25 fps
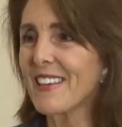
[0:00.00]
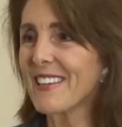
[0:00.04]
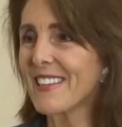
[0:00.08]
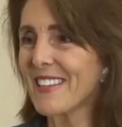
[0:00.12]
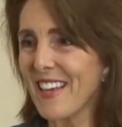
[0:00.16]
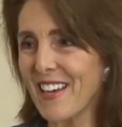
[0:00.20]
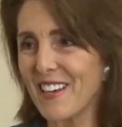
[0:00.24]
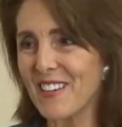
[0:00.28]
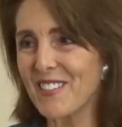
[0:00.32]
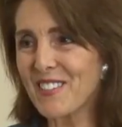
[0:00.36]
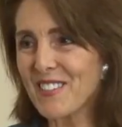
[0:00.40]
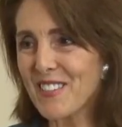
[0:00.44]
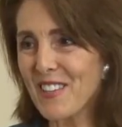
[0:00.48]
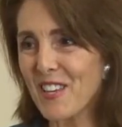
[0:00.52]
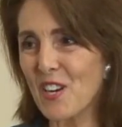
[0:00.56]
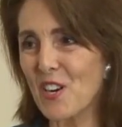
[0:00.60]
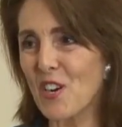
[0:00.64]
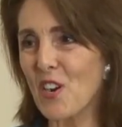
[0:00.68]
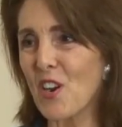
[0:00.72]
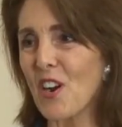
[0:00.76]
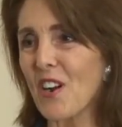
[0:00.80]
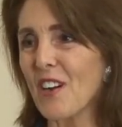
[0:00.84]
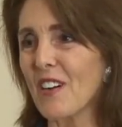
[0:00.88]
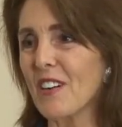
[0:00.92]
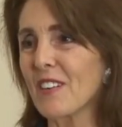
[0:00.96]
Yes, there
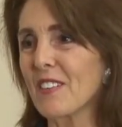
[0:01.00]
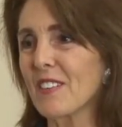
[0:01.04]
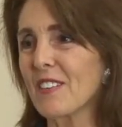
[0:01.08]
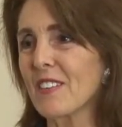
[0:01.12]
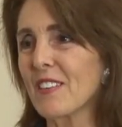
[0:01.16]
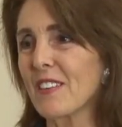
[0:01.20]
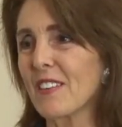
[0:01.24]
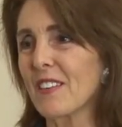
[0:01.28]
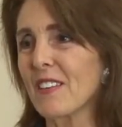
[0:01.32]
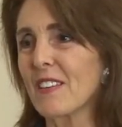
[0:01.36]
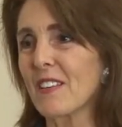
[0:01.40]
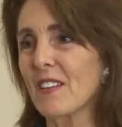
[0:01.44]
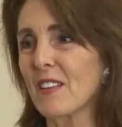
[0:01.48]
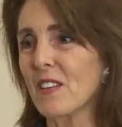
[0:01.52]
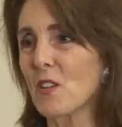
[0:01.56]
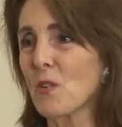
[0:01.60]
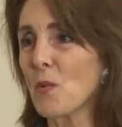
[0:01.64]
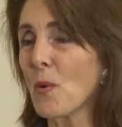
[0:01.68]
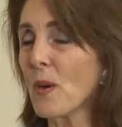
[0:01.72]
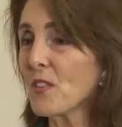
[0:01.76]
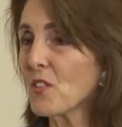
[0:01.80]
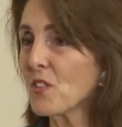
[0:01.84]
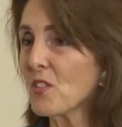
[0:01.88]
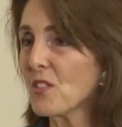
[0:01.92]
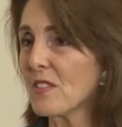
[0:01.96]
are
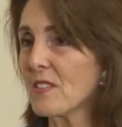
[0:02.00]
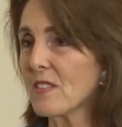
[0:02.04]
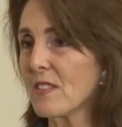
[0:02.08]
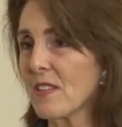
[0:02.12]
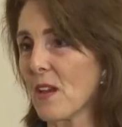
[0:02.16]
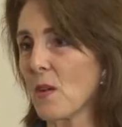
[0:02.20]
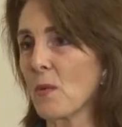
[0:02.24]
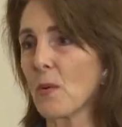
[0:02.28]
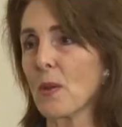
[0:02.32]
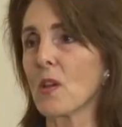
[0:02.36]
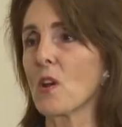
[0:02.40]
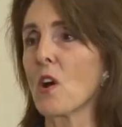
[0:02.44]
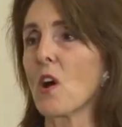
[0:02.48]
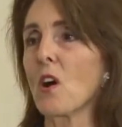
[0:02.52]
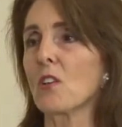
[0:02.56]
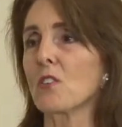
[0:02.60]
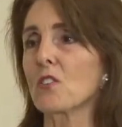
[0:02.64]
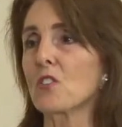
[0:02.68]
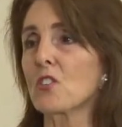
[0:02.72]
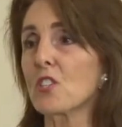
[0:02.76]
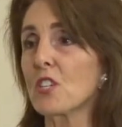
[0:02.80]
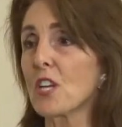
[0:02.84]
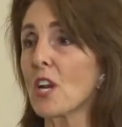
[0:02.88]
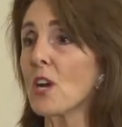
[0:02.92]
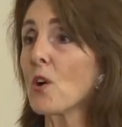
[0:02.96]
questions that we call
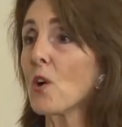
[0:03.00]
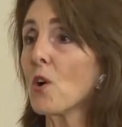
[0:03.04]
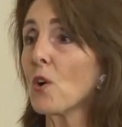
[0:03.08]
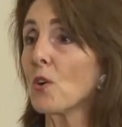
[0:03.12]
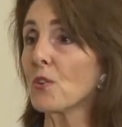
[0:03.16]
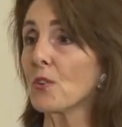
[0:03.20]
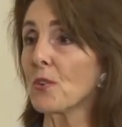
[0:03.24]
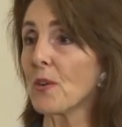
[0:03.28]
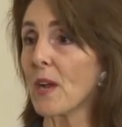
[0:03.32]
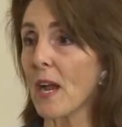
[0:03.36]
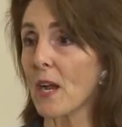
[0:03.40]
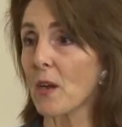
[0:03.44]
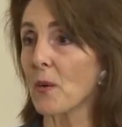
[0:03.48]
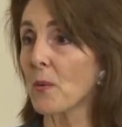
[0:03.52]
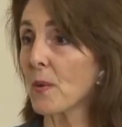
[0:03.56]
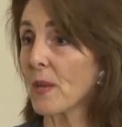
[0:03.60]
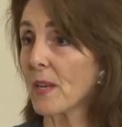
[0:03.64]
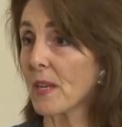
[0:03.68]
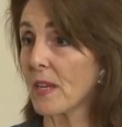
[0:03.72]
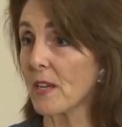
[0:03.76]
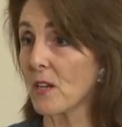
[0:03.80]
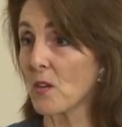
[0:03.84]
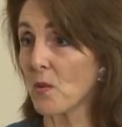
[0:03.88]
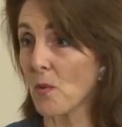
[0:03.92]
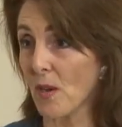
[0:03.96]
shareholder
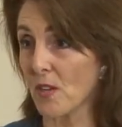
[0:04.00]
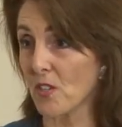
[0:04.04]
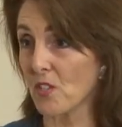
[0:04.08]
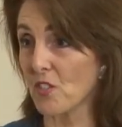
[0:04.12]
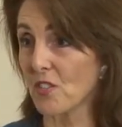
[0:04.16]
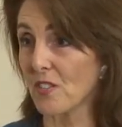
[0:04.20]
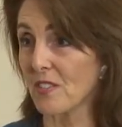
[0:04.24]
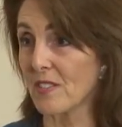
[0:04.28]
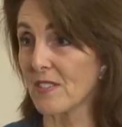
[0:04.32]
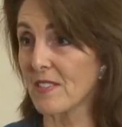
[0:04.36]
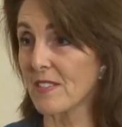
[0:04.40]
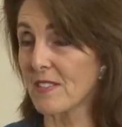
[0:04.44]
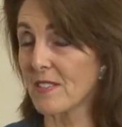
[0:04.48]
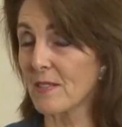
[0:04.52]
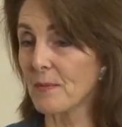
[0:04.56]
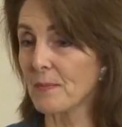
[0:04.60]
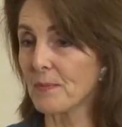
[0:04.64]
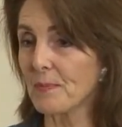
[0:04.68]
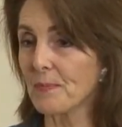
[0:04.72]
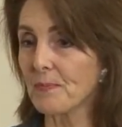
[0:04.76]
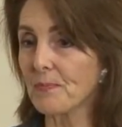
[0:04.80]
equity questions.